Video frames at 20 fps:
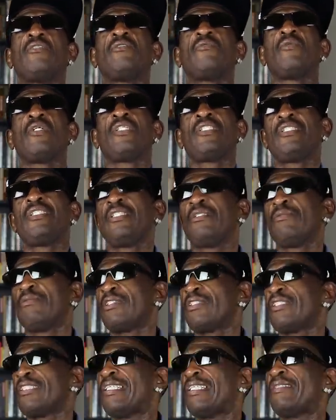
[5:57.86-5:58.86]
what year
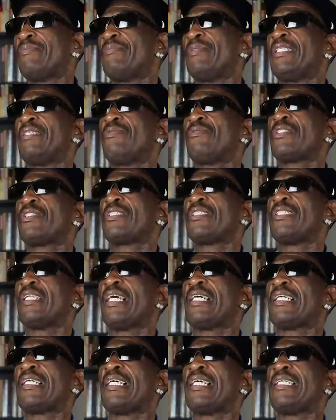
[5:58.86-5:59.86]
was that, man? Was it
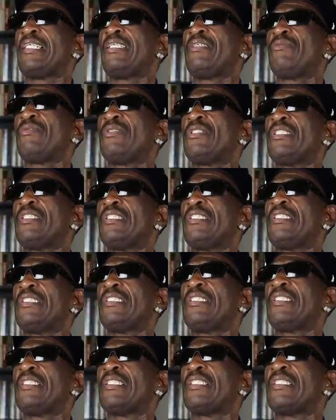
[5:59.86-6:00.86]
like
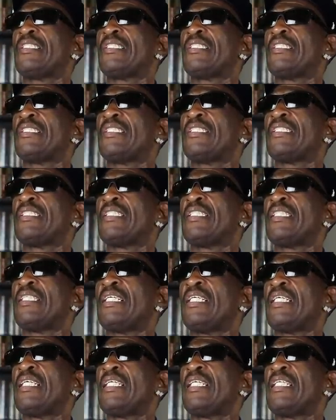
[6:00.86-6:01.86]
81?
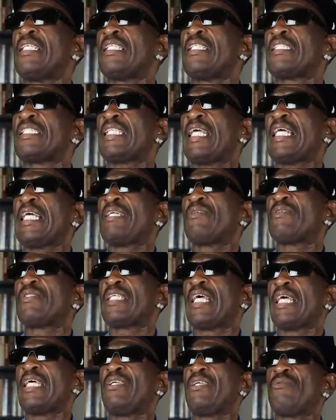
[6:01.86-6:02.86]
I think it was
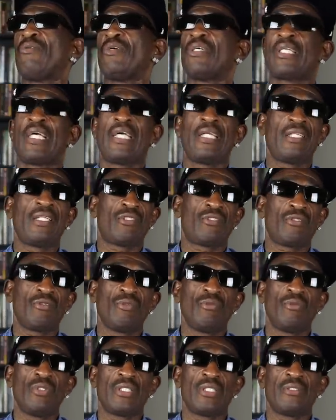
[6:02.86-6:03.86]
81,
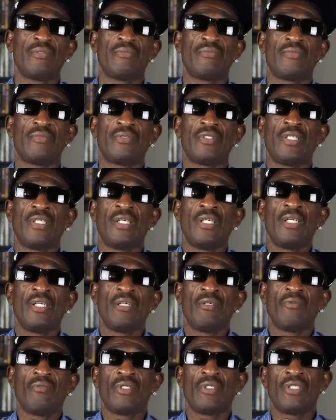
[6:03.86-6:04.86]
82
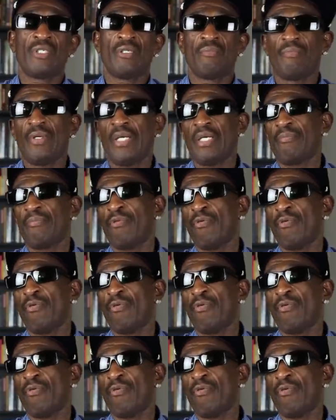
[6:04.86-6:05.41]
when Big